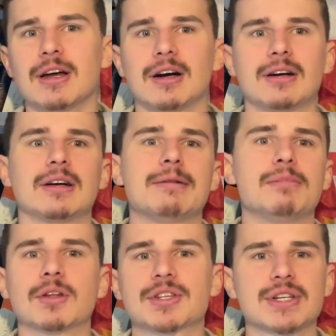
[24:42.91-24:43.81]
and
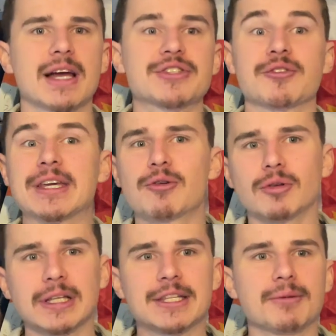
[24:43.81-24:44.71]
both sides are
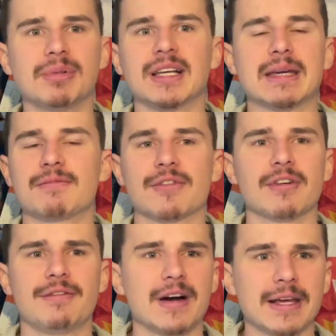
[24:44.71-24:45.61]
equally to blame for the
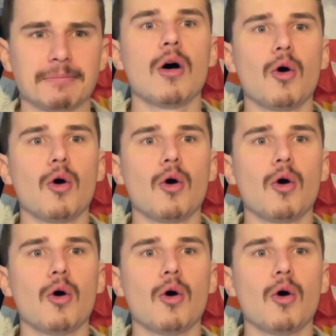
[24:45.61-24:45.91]
fight.